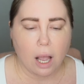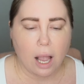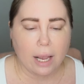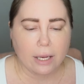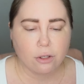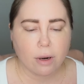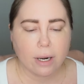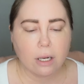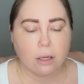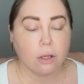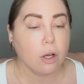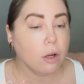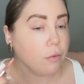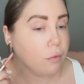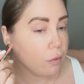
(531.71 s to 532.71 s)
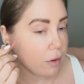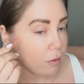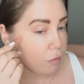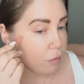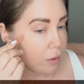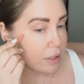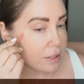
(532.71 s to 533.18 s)
I try to look for the
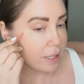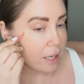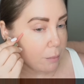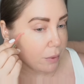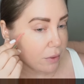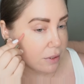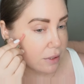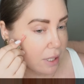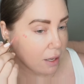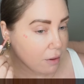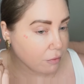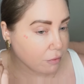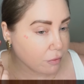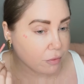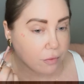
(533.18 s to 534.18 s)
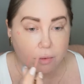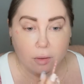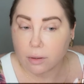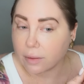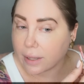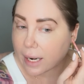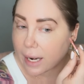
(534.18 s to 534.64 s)
free sample stuff
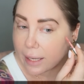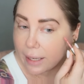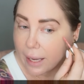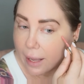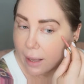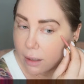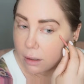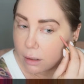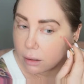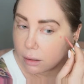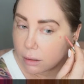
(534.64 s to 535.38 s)
that I get